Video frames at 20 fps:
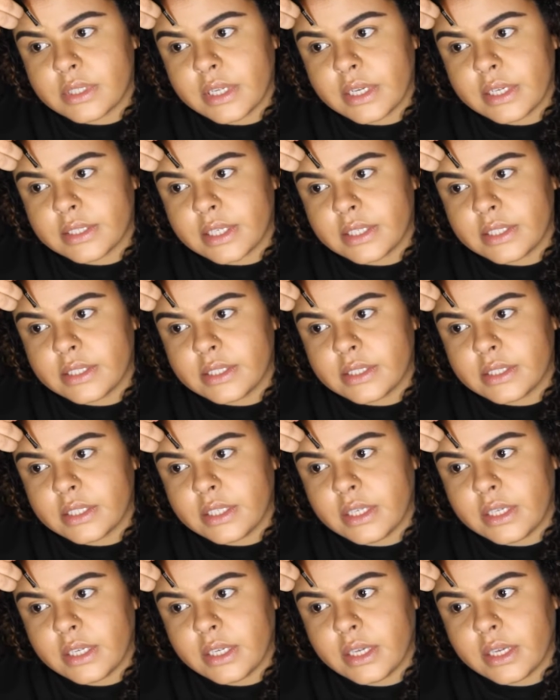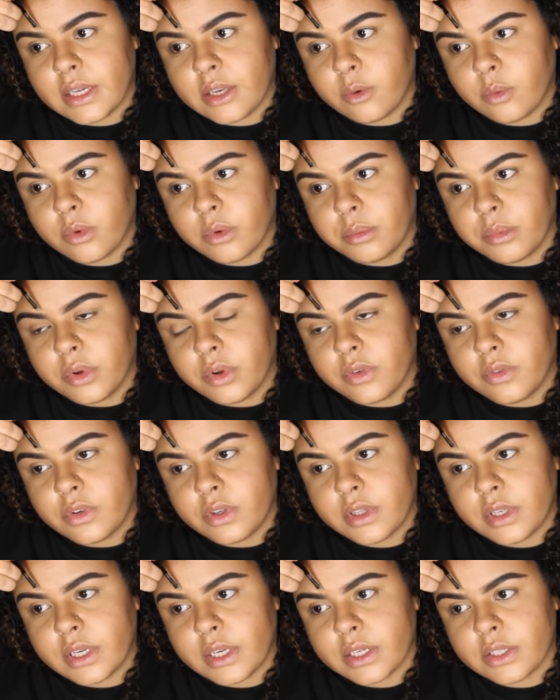mistakes I see, and we'll
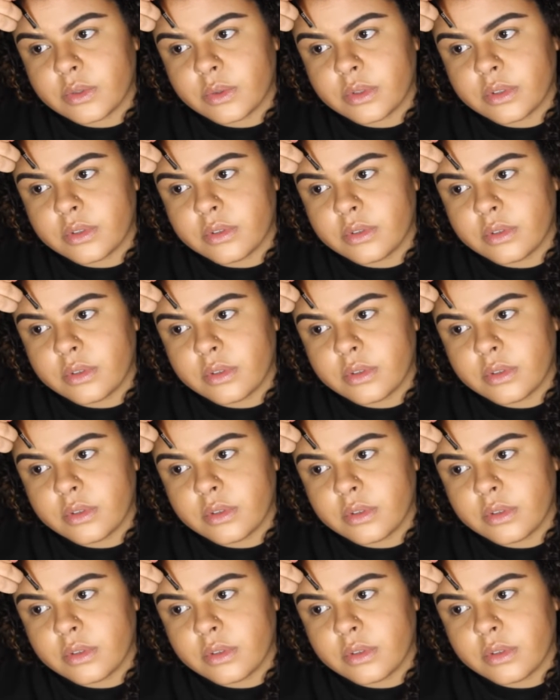move to the next one.